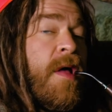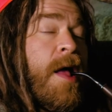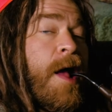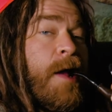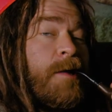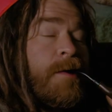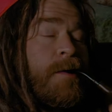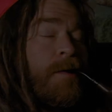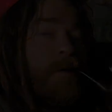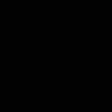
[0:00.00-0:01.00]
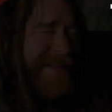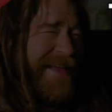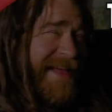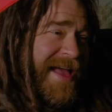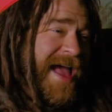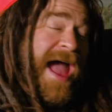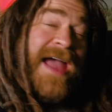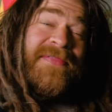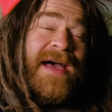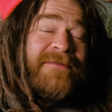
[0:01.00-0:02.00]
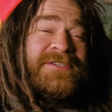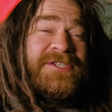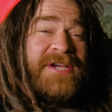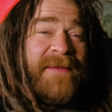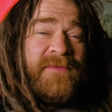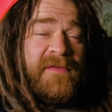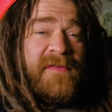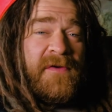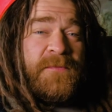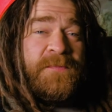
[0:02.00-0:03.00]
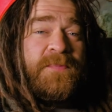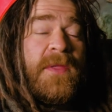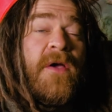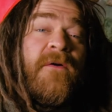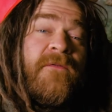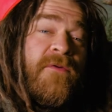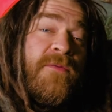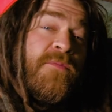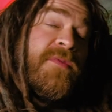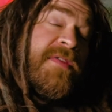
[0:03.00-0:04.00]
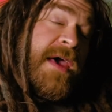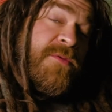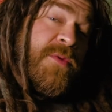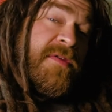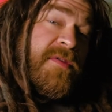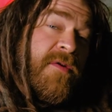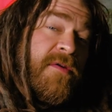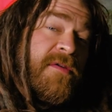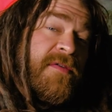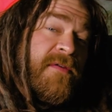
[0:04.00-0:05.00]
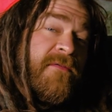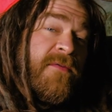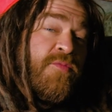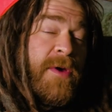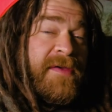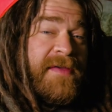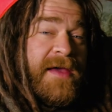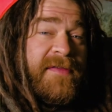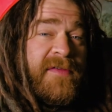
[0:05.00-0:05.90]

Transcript: And that was chapter 2 from Sideways Stories from Wayside